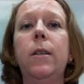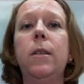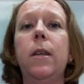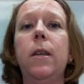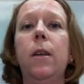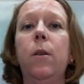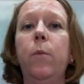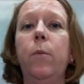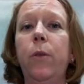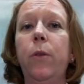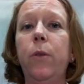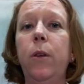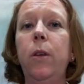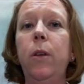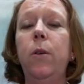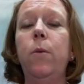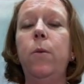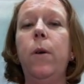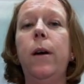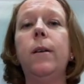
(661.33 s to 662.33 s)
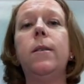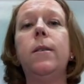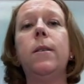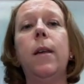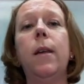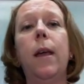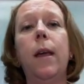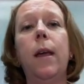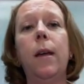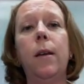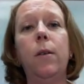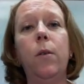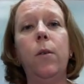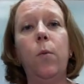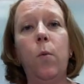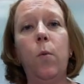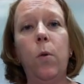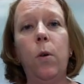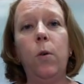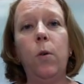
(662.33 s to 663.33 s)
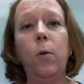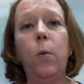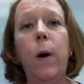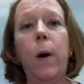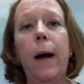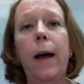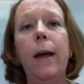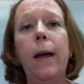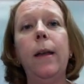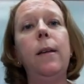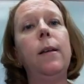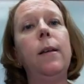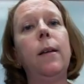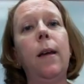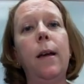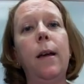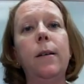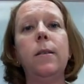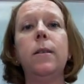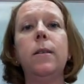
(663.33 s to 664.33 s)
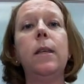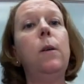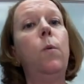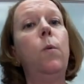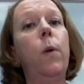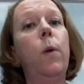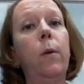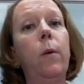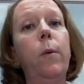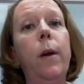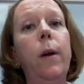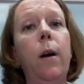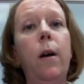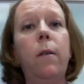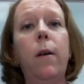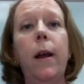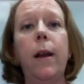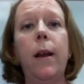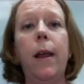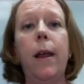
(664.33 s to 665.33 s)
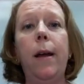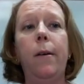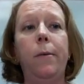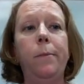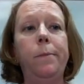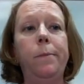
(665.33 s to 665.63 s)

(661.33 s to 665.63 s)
in both the US and worldwide and kind of see where we are right now.